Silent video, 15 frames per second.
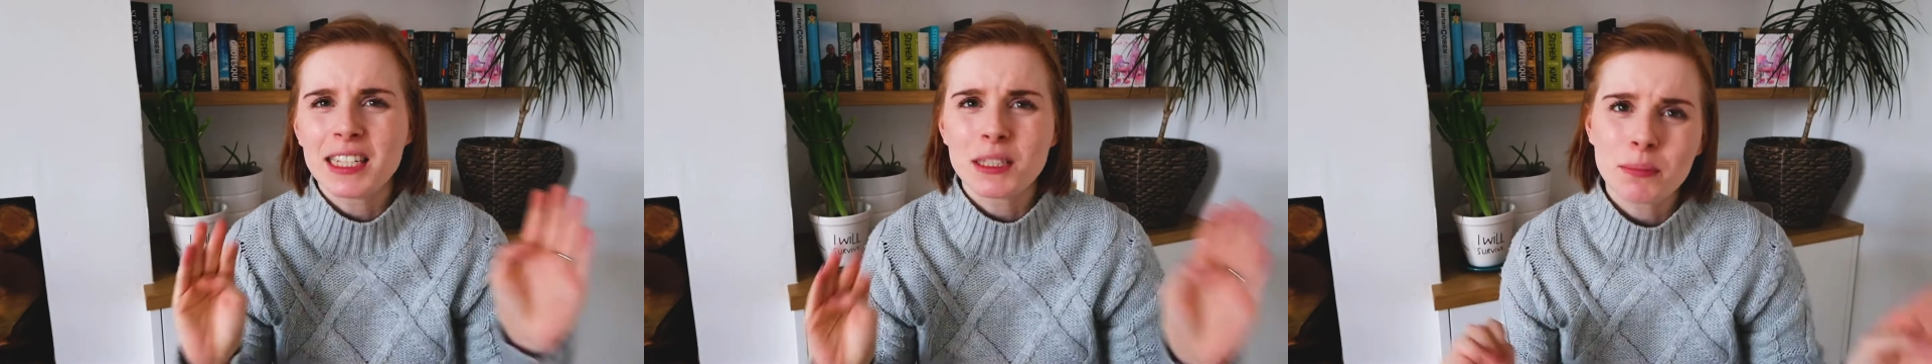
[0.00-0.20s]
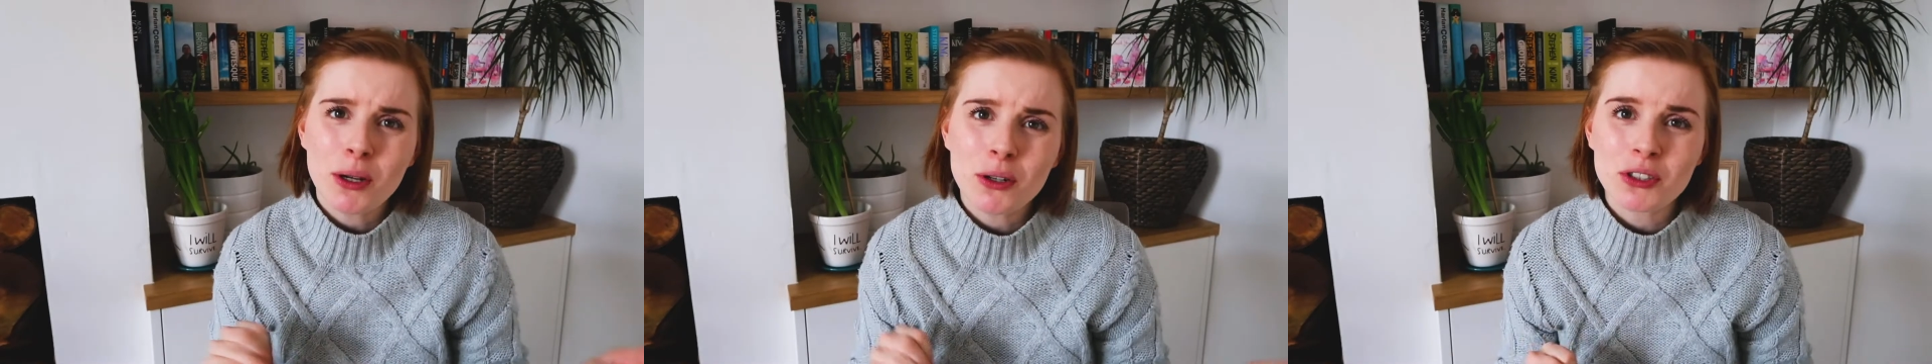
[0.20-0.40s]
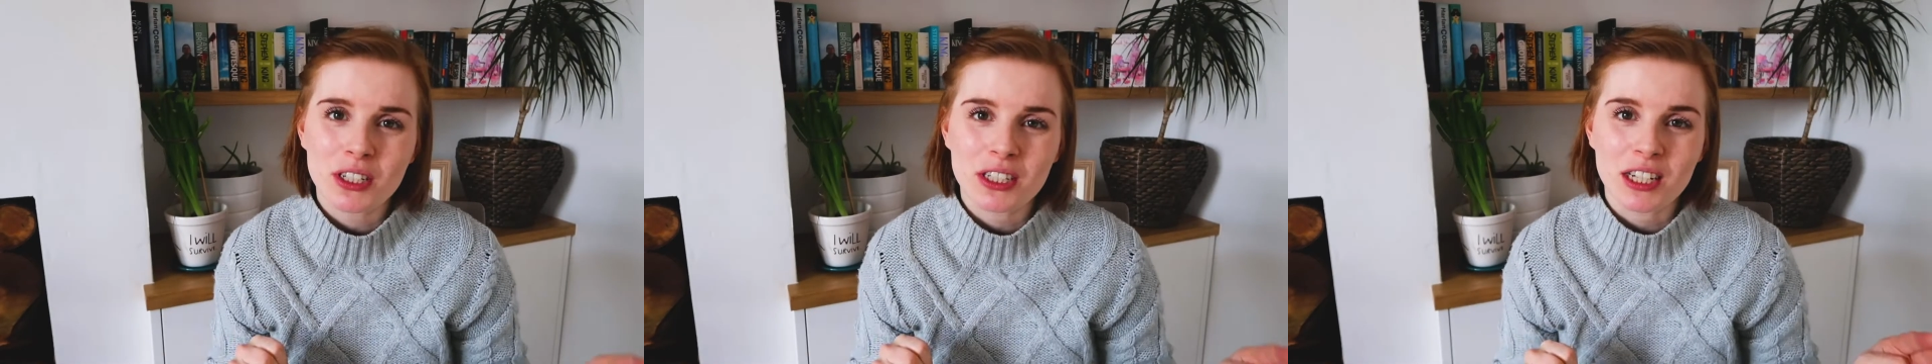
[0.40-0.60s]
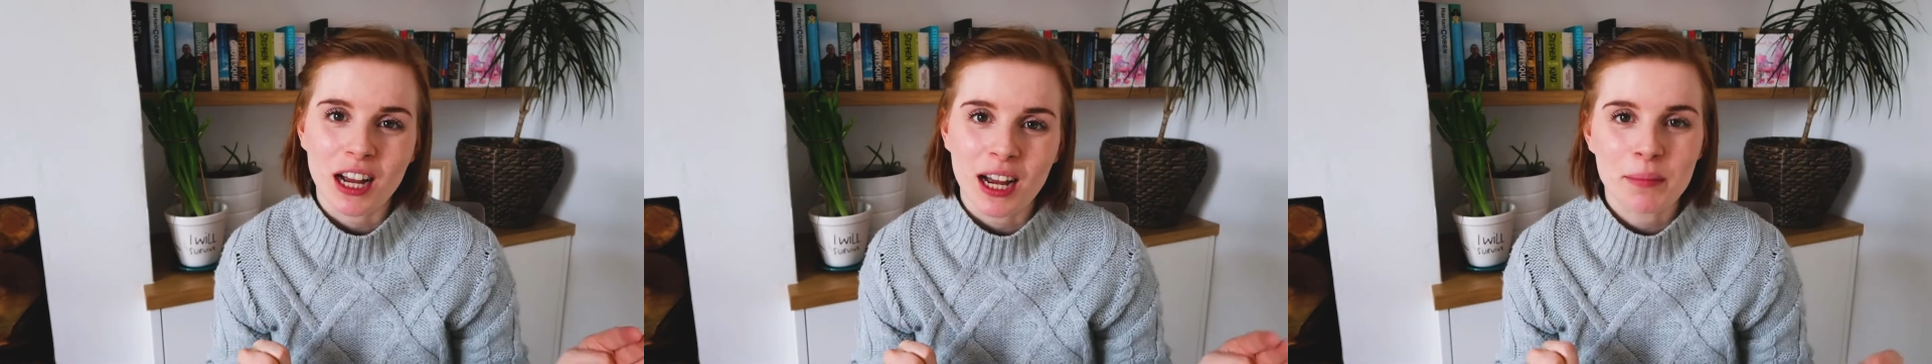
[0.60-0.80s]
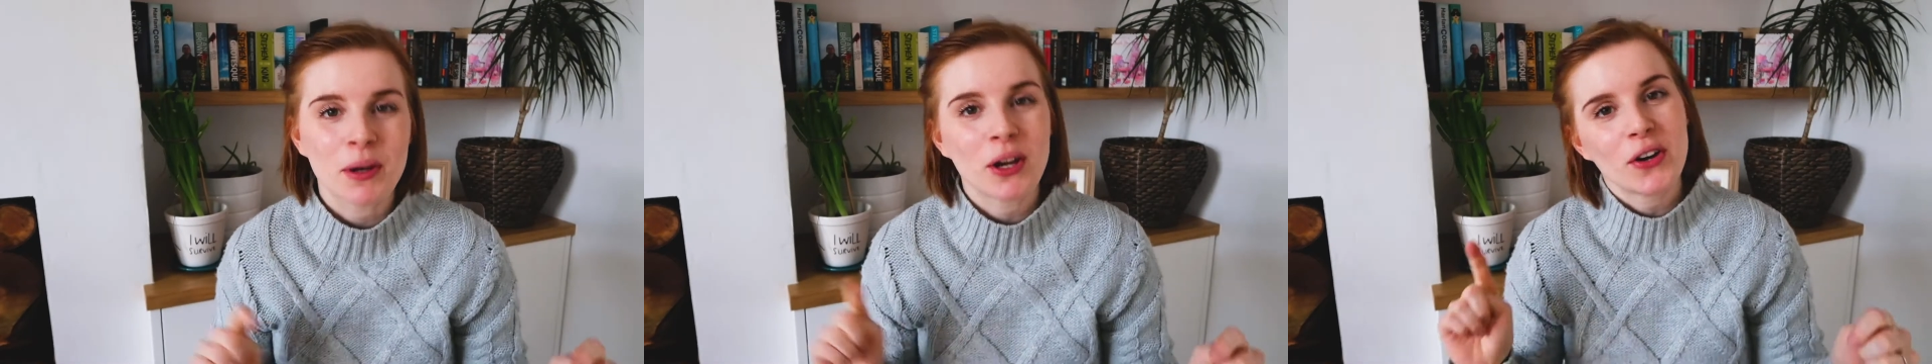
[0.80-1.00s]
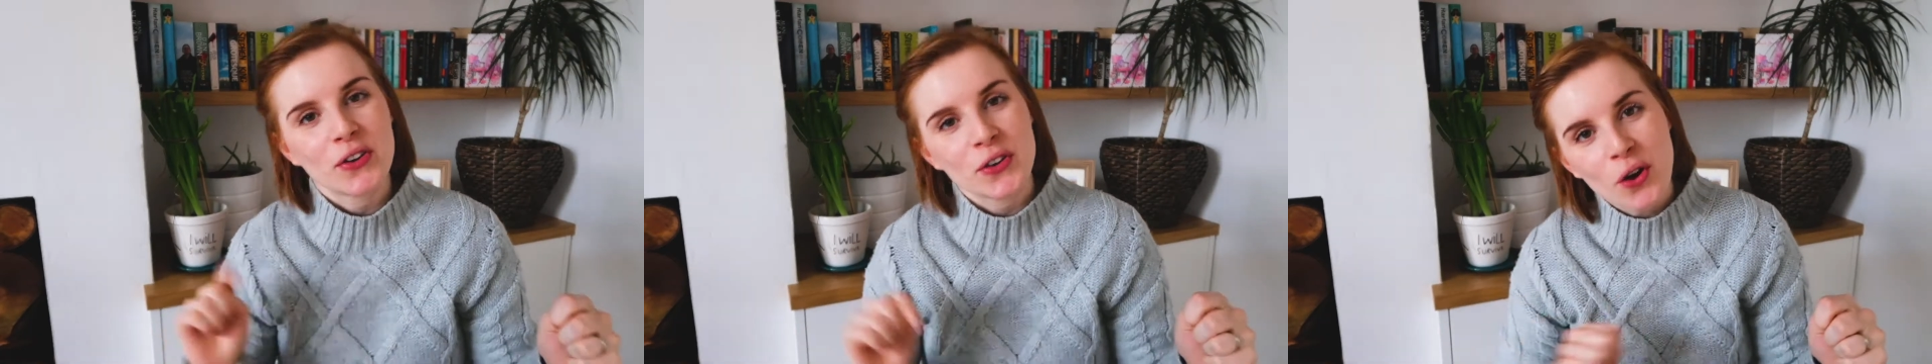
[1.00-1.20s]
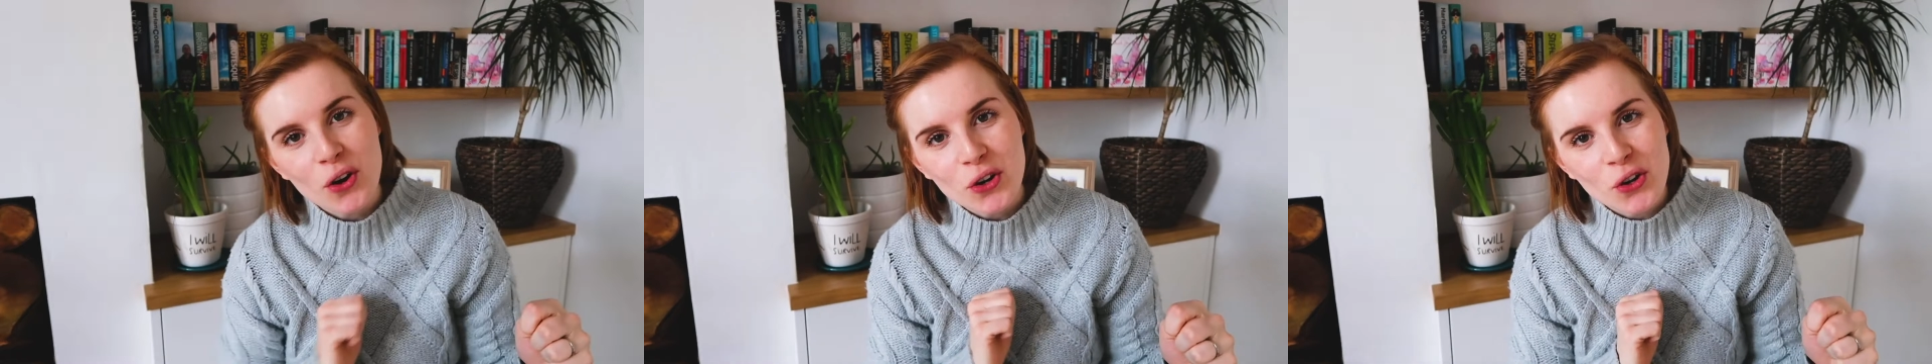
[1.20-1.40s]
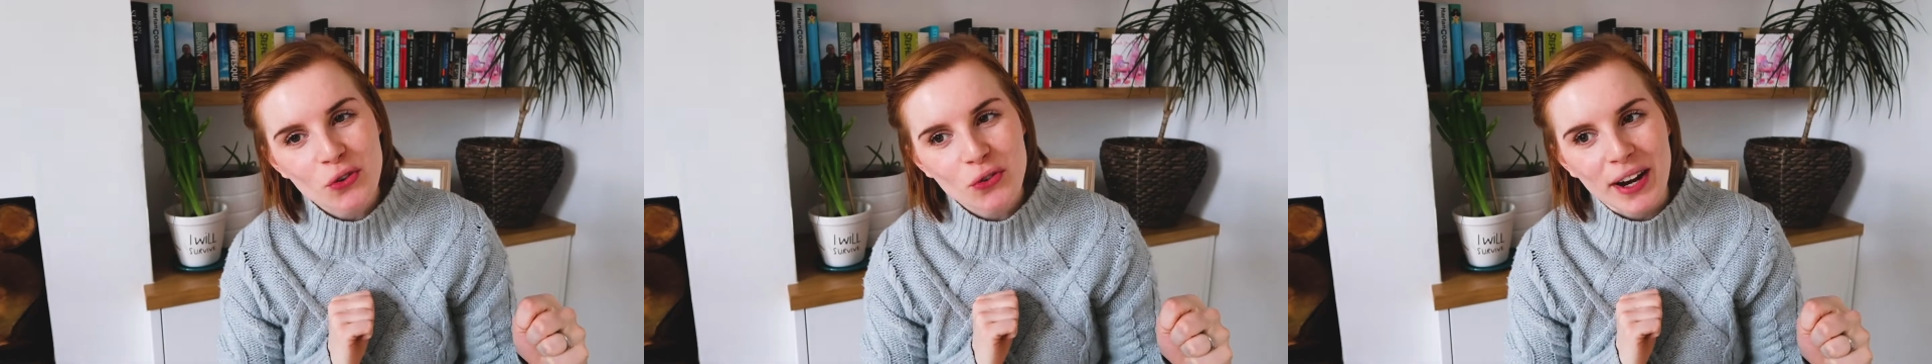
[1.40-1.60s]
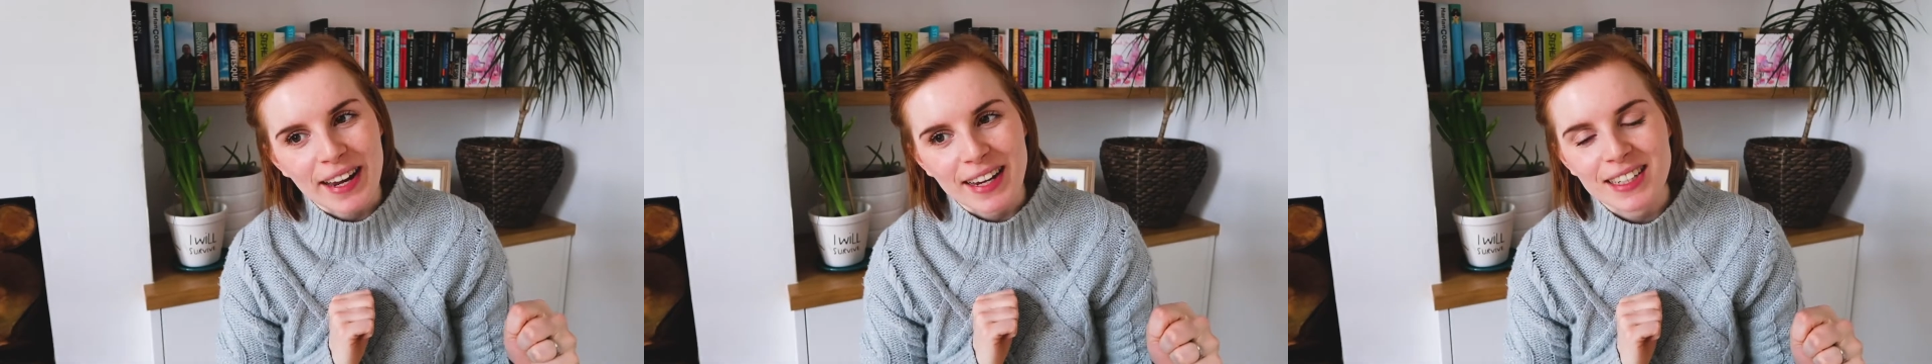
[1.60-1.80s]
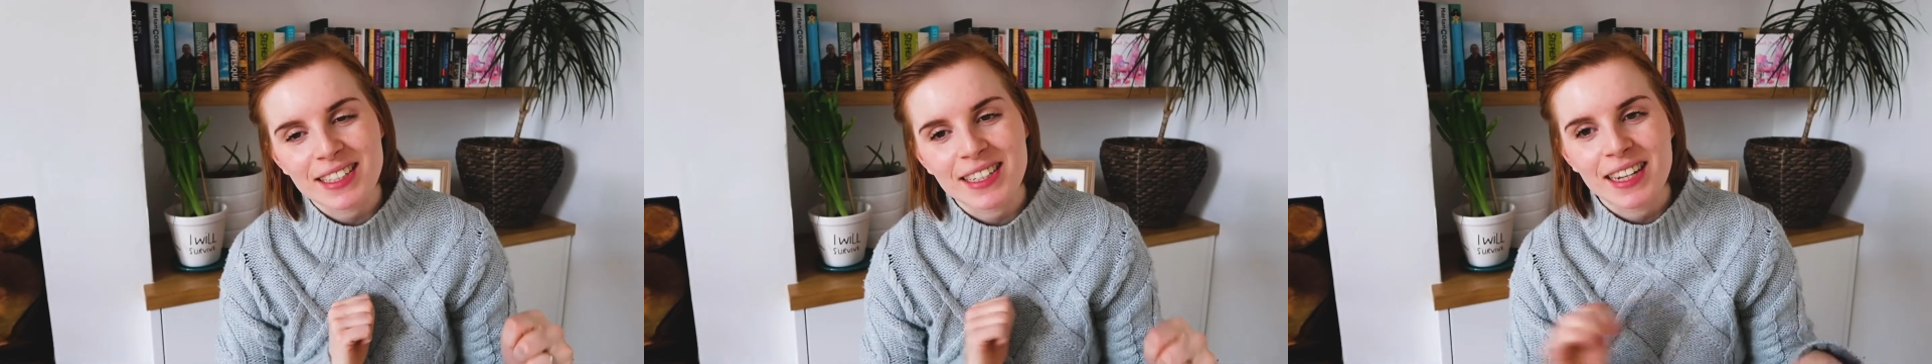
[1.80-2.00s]
is most of the time not
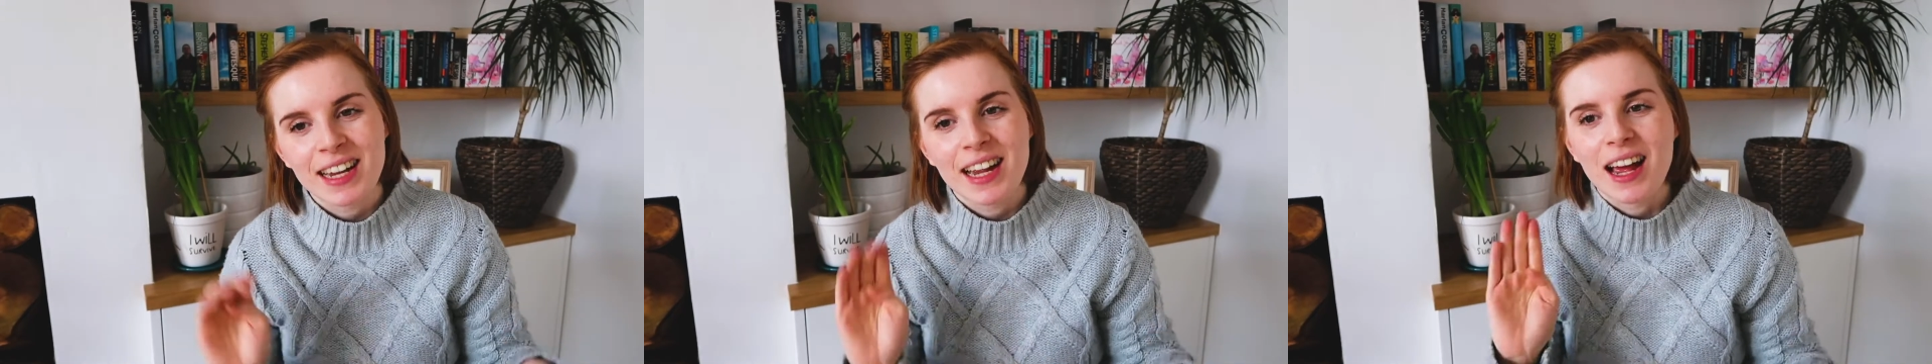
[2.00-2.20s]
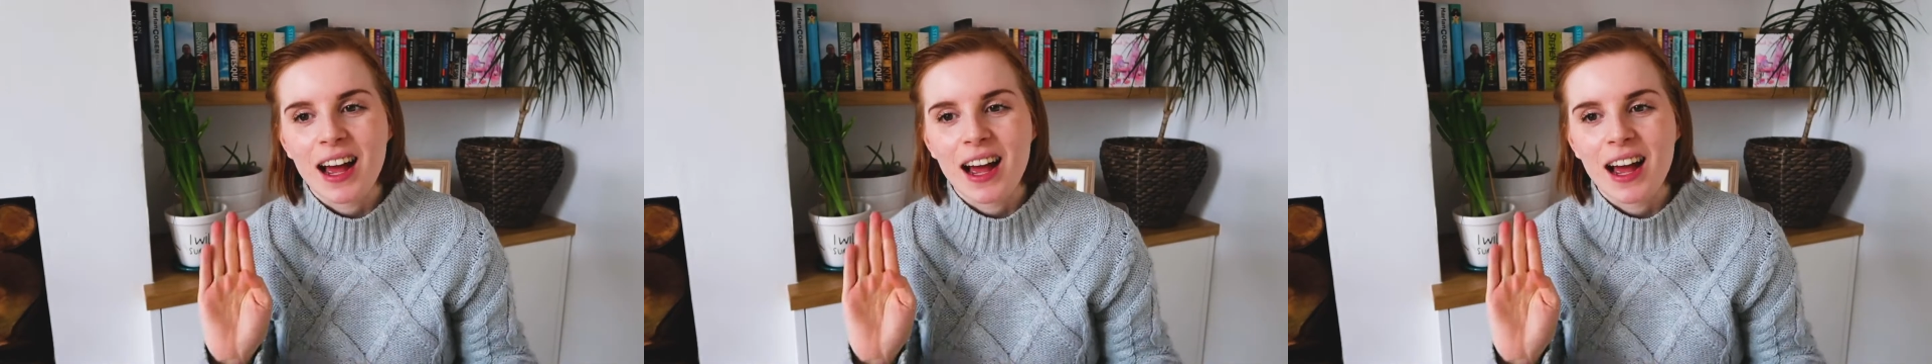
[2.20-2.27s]
correct.